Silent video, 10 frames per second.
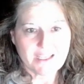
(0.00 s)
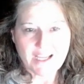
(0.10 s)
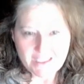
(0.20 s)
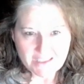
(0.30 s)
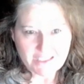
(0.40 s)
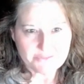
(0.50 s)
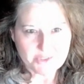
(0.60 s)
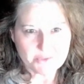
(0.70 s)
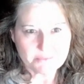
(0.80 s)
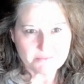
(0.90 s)
I love
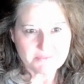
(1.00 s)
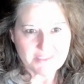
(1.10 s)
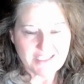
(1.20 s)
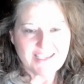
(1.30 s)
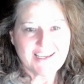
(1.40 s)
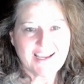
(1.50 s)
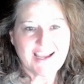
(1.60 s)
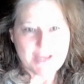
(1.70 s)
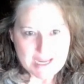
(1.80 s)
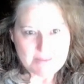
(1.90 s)
you.
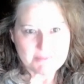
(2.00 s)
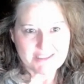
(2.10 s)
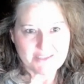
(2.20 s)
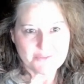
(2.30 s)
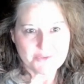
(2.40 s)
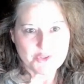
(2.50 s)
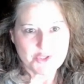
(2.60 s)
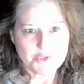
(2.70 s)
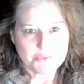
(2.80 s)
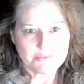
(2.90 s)
I am in love with
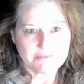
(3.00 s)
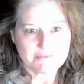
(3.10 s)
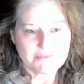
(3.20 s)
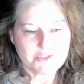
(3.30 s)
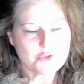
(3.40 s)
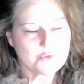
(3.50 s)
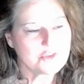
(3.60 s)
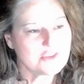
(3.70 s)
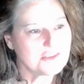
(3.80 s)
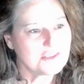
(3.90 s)
you. You
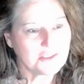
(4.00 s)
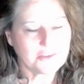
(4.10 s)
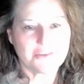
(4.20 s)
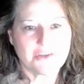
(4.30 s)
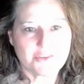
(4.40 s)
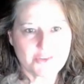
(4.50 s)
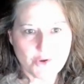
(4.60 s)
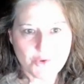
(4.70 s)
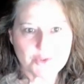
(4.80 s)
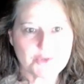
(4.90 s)
still are the
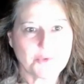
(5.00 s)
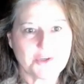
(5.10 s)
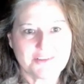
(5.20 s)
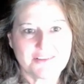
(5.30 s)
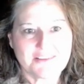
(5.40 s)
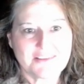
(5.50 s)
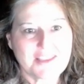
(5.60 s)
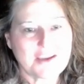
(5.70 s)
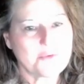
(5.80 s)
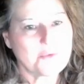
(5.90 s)
only one
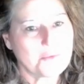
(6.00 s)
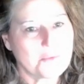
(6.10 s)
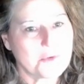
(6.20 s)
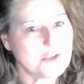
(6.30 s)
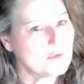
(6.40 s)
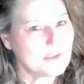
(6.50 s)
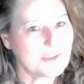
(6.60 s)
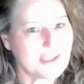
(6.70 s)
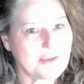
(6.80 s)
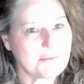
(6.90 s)
that when you
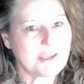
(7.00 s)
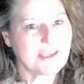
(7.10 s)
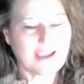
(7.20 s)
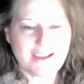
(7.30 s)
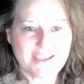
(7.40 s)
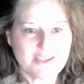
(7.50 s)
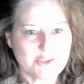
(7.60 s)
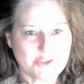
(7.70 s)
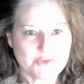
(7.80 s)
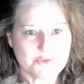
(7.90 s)
look at me, I get
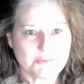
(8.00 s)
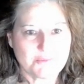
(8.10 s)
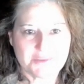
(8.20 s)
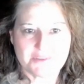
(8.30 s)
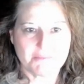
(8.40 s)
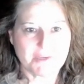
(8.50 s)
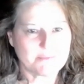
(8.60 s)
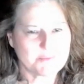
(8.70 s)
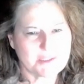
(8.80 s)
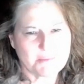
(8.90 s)
the
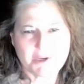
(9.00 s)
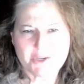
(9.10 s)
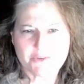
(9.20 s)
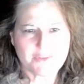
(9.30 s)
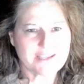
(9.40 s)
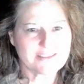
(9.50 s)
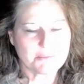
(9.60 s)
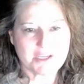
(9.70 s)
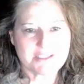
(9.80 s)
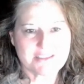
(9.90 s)
goosebumps, the butterflies in
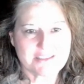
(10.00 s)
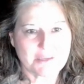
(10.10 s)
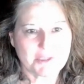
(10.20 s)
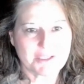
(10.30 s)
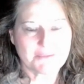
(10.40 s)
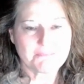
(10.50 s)
my stomach.